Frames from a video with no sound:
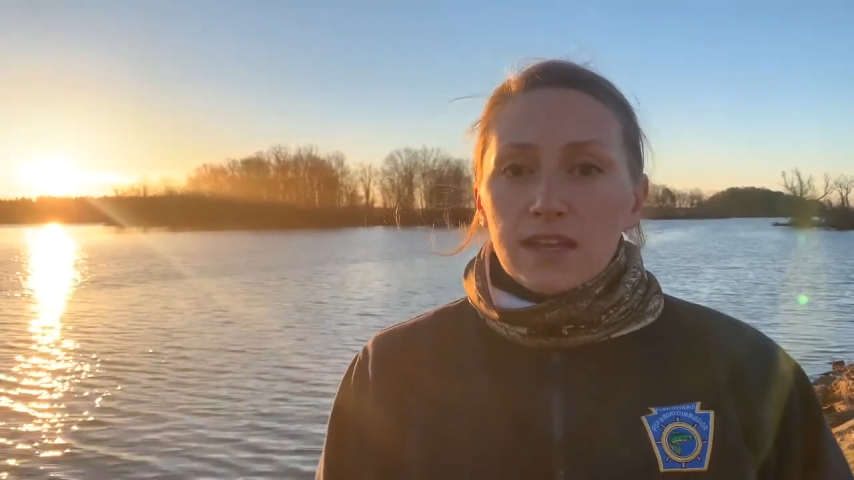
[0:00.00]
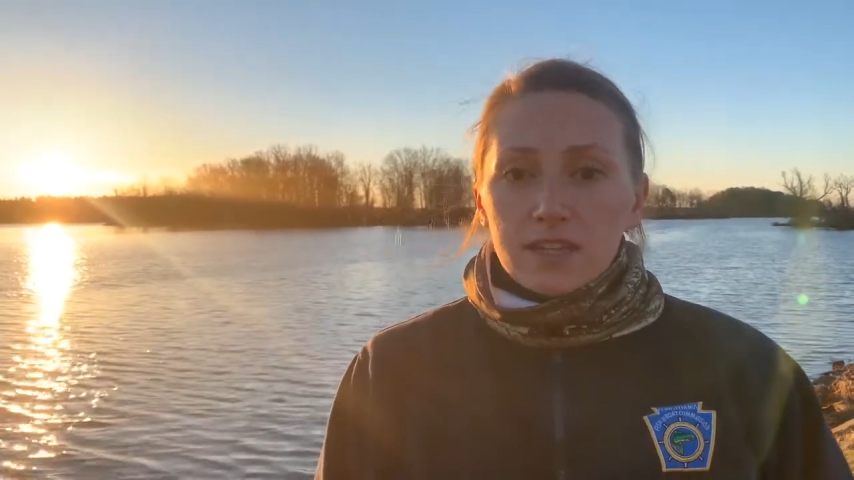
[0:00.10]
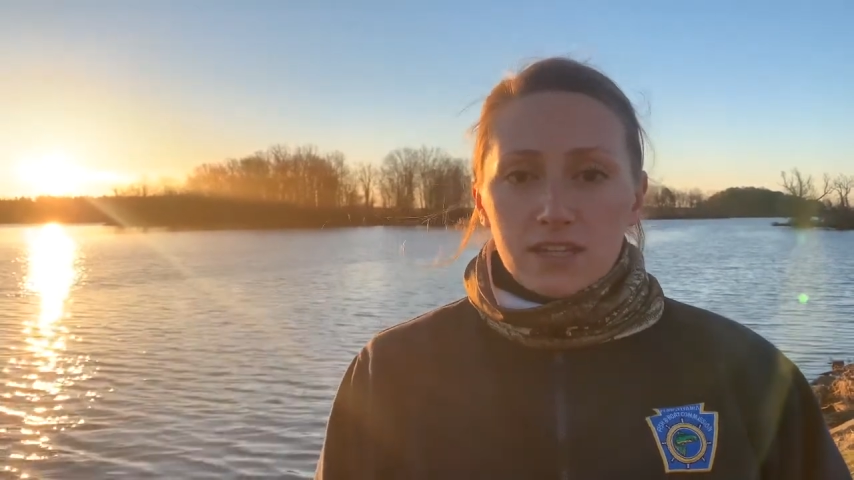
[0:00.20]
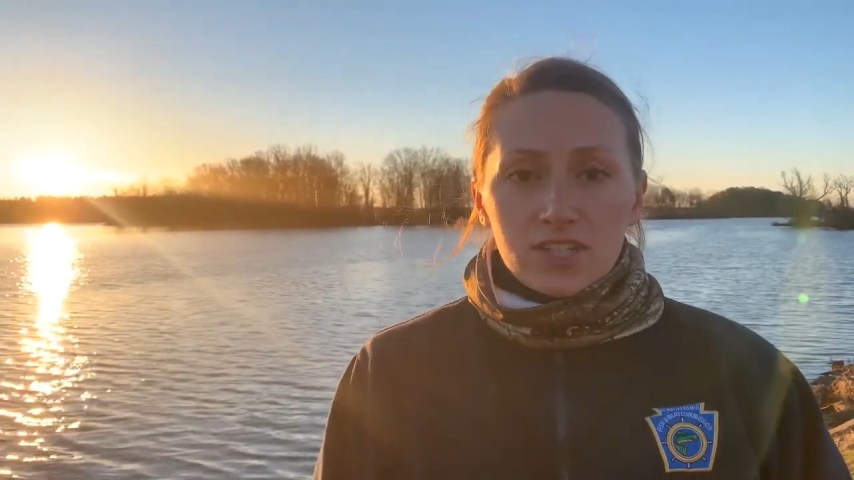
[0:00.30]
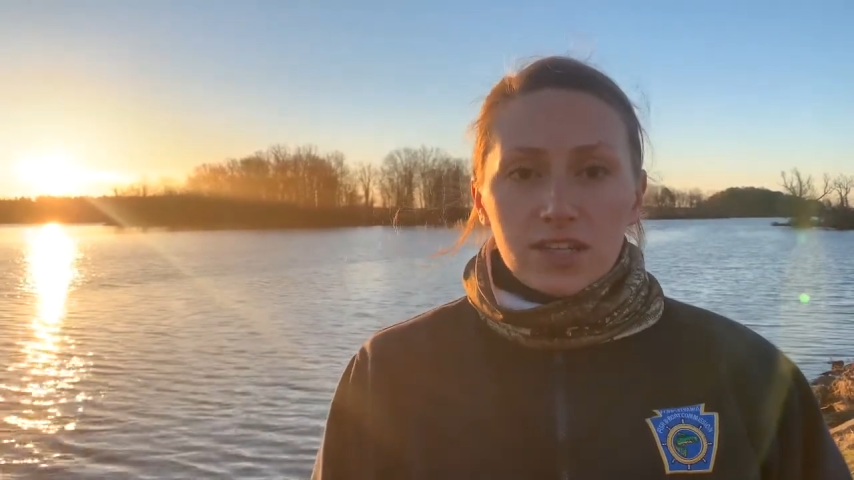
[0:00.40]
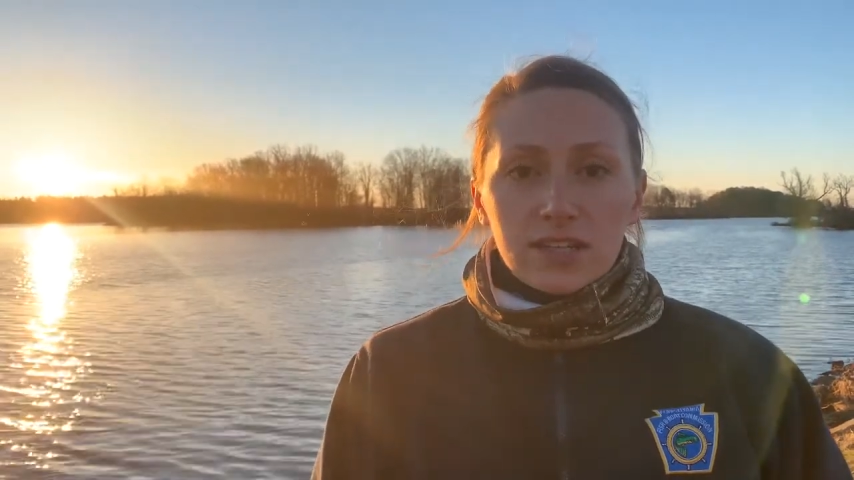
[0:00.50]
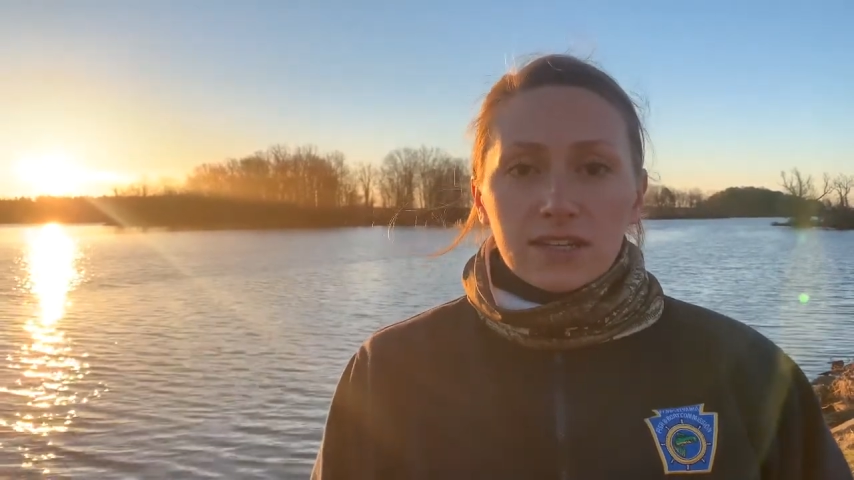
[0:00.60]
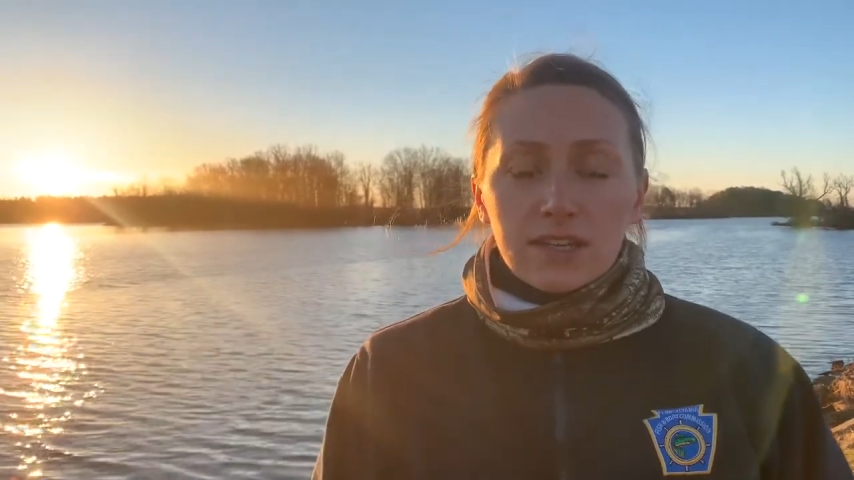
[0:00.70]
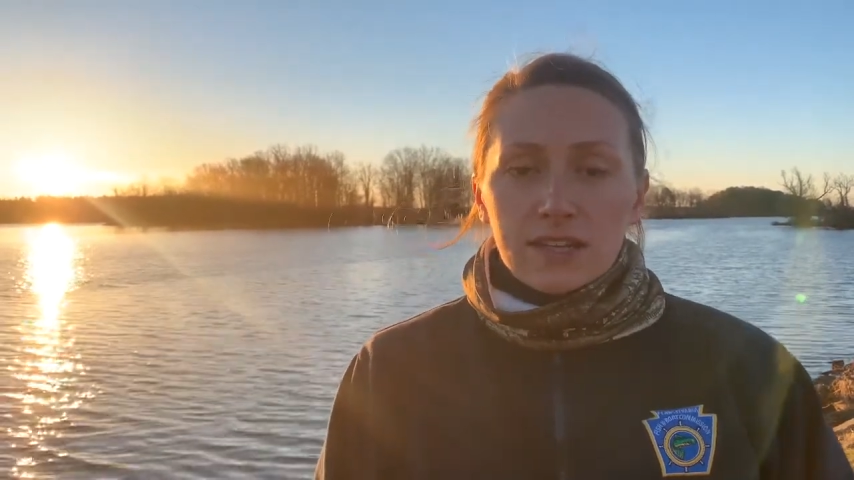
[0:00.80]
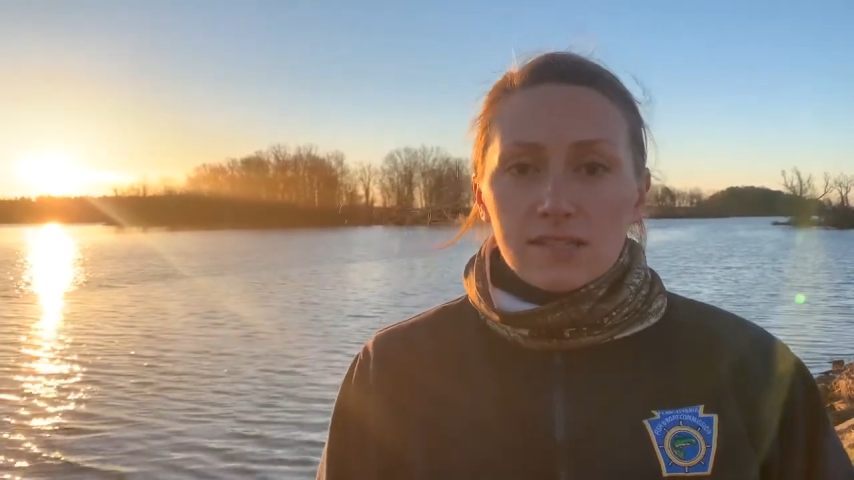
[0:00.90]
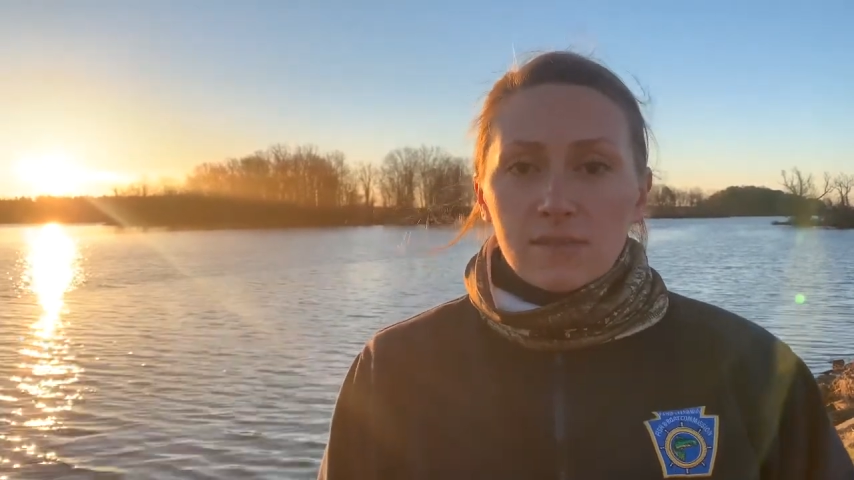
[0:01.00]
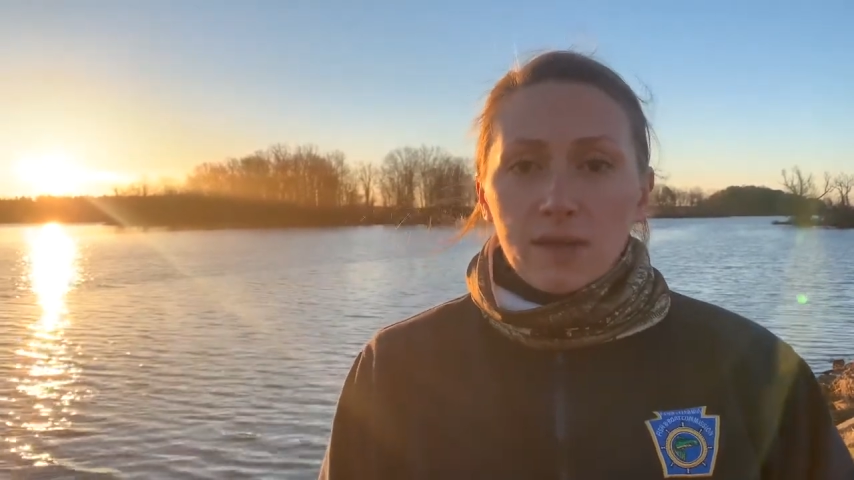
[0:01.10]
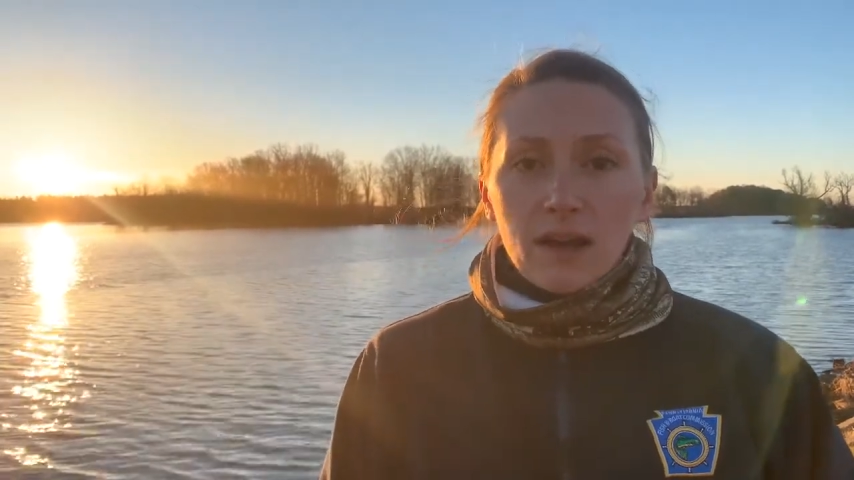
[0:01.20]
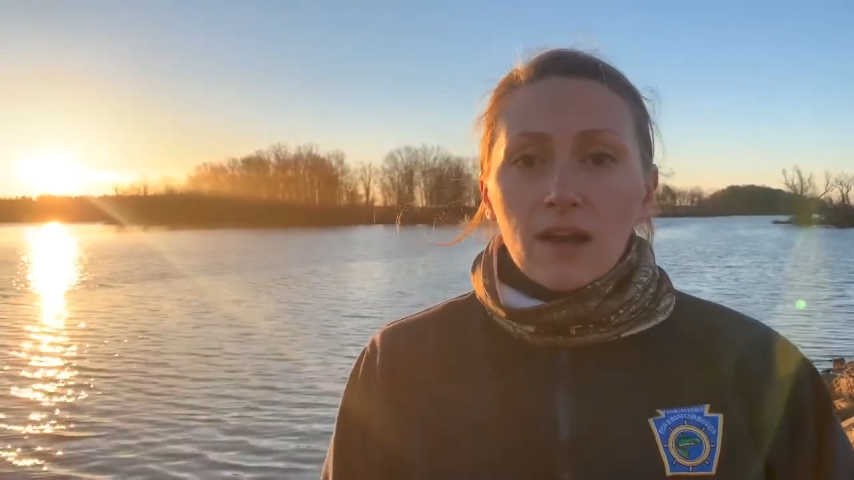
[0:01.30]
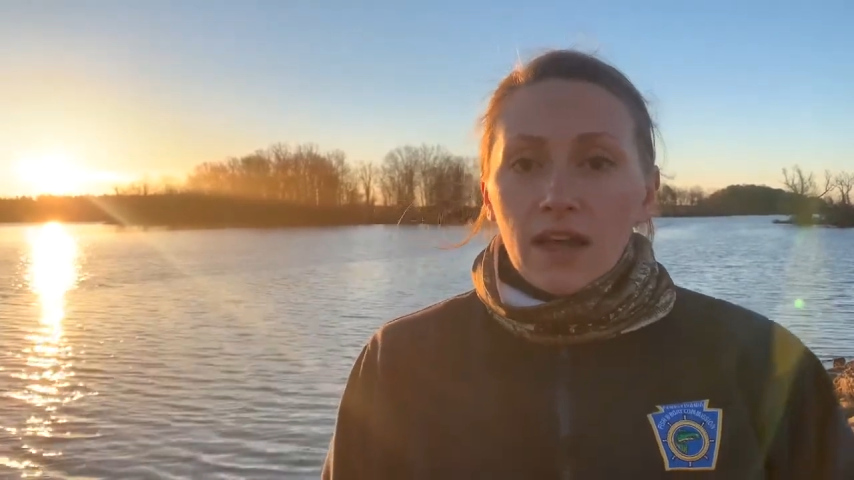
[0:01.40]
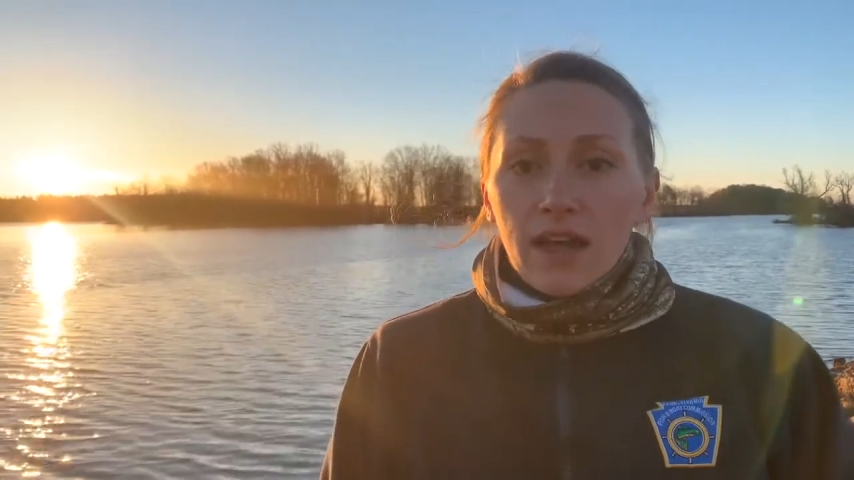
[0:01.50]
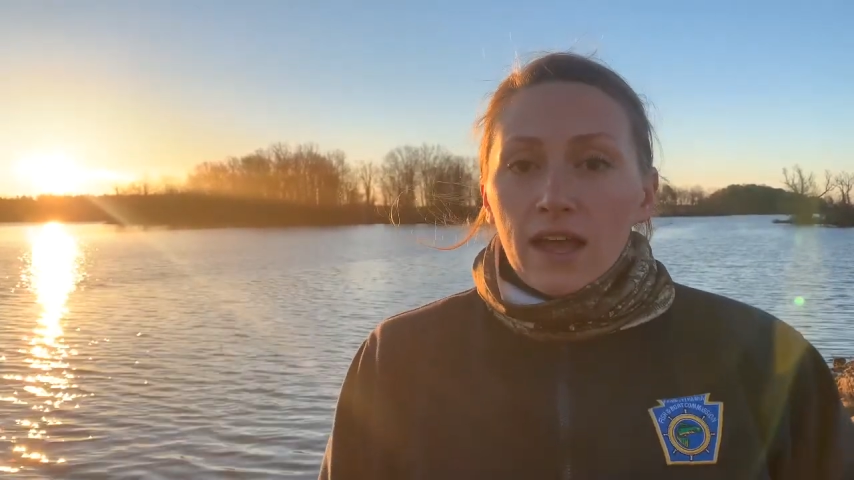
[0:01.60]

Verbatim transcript: teaching kids about